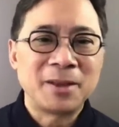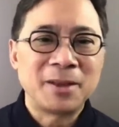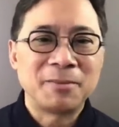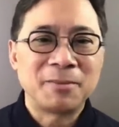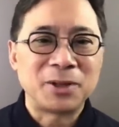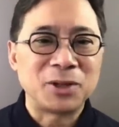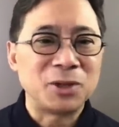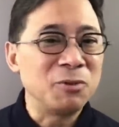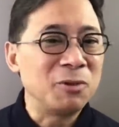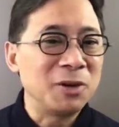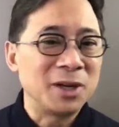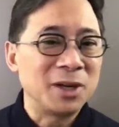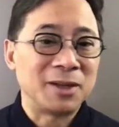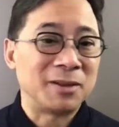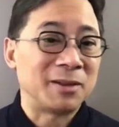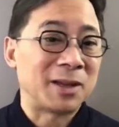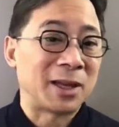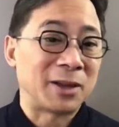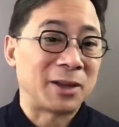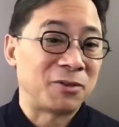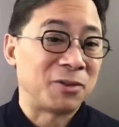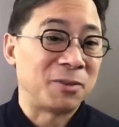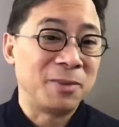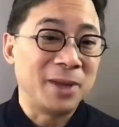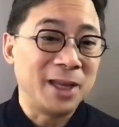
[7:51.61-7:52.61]
But you want to,
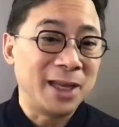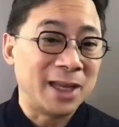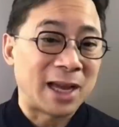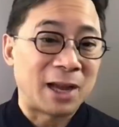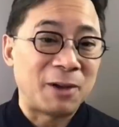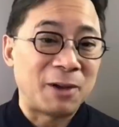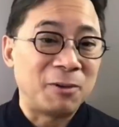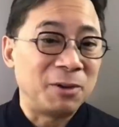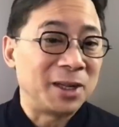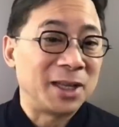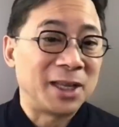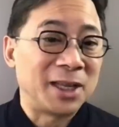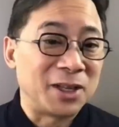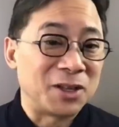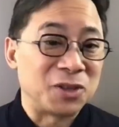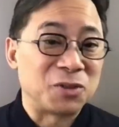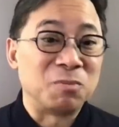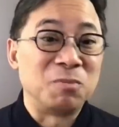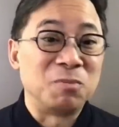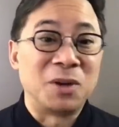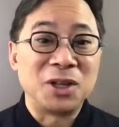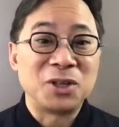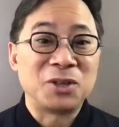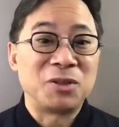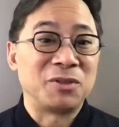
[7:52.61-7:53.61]
like for me, I want to get as
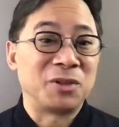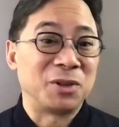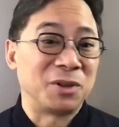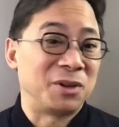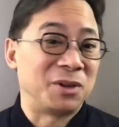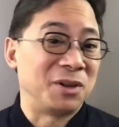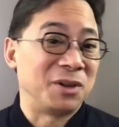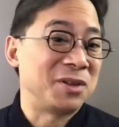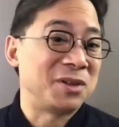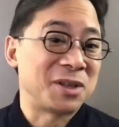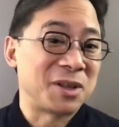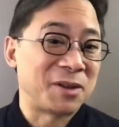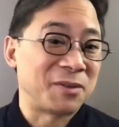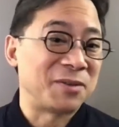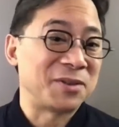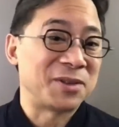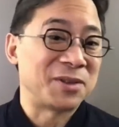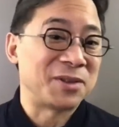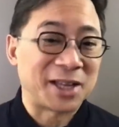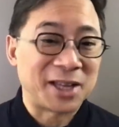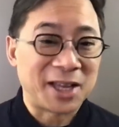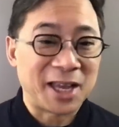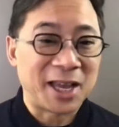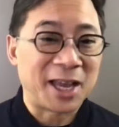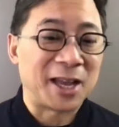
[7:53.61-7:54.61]
much of the good stuff as
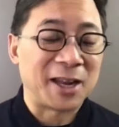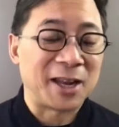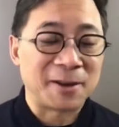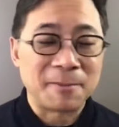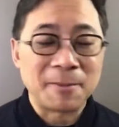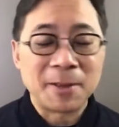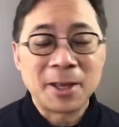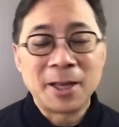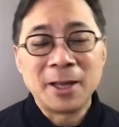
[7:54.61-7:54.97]
I can.